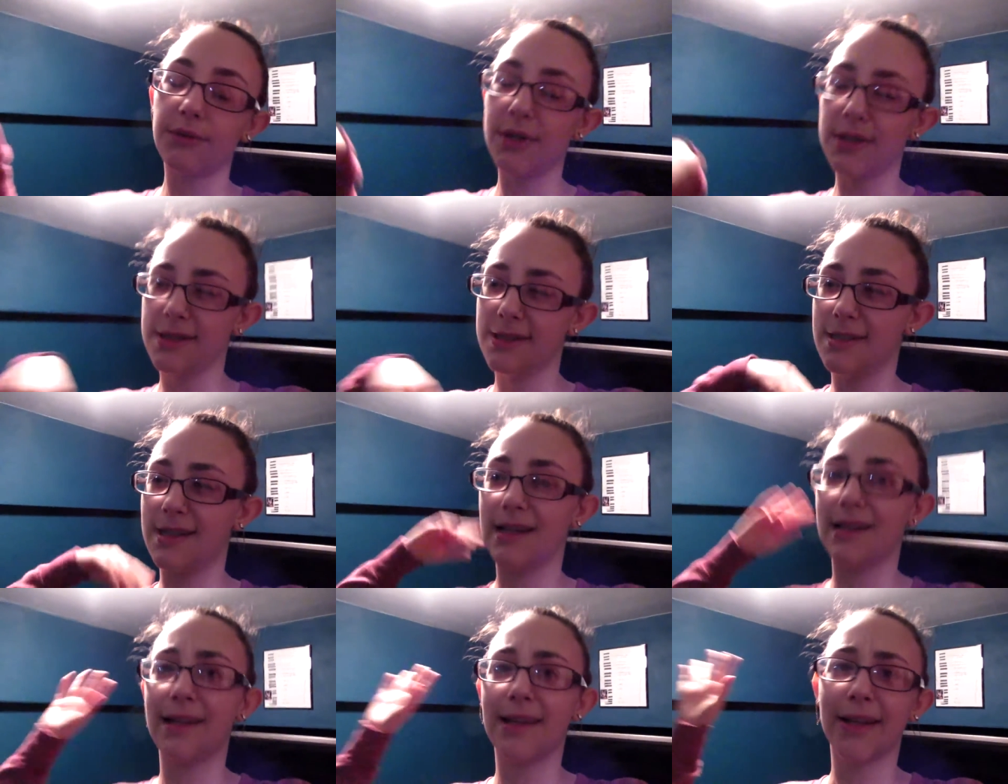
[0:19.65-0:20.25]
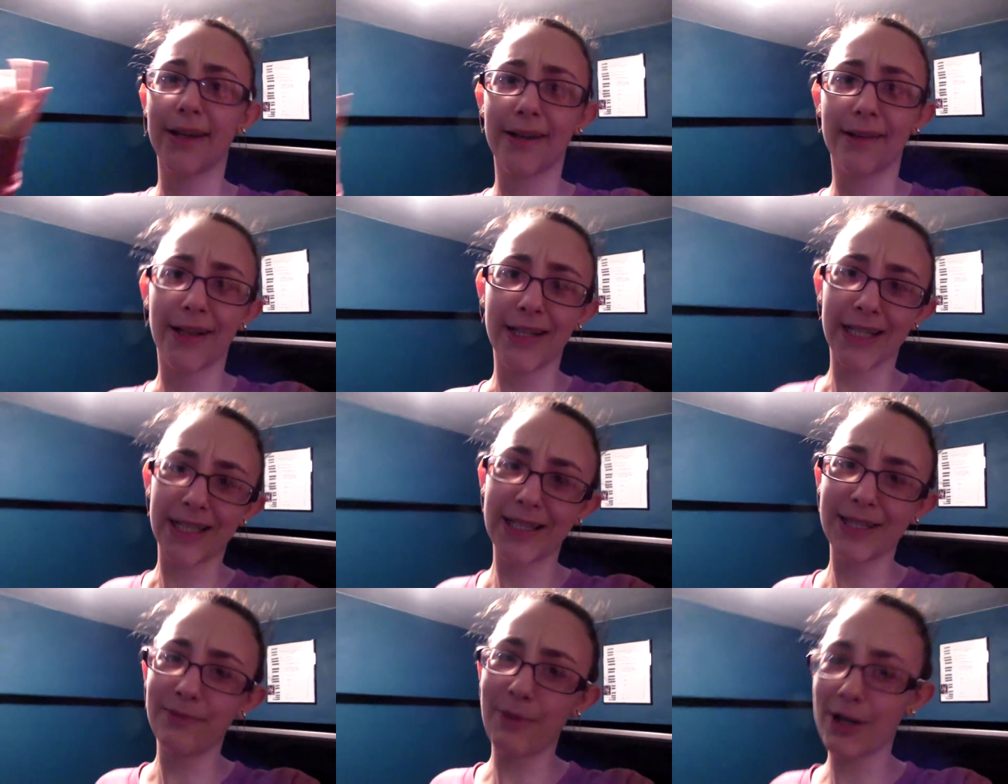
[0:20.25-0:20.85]
It wasn't anything
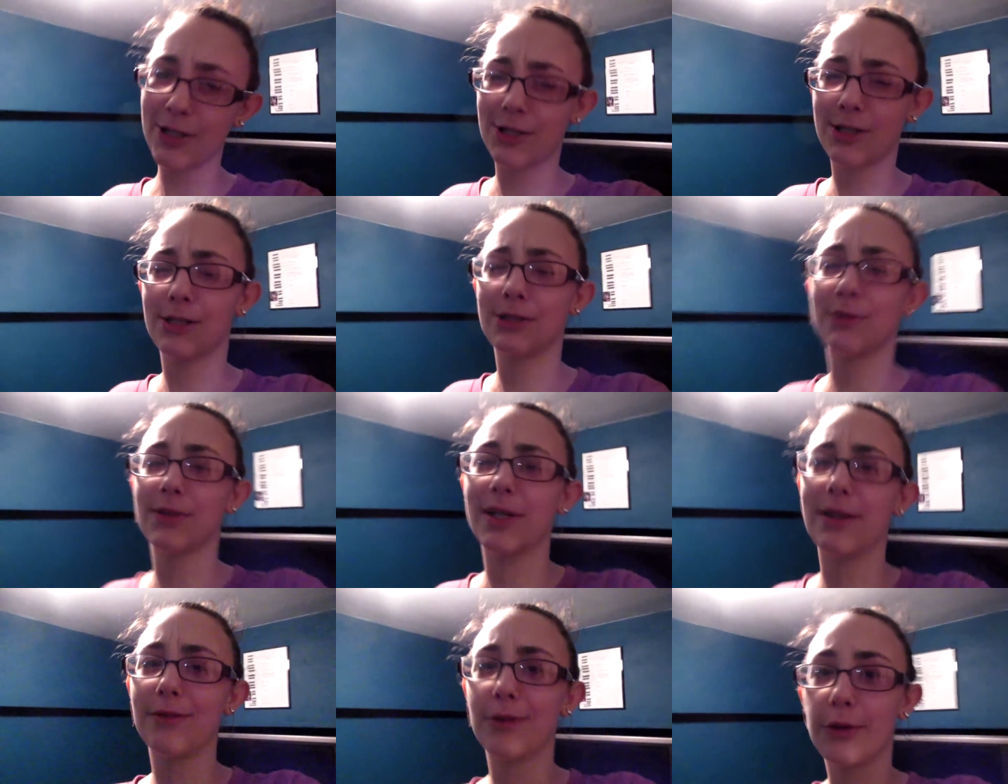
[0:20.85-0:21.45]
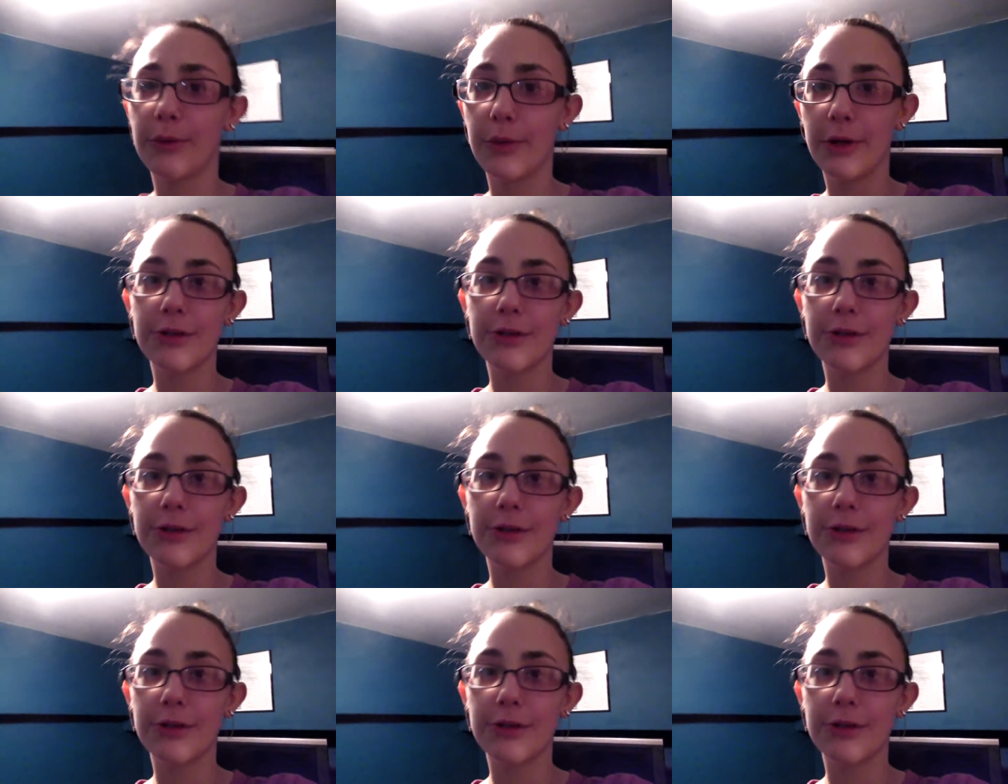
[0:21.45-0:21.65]
like special or whatever.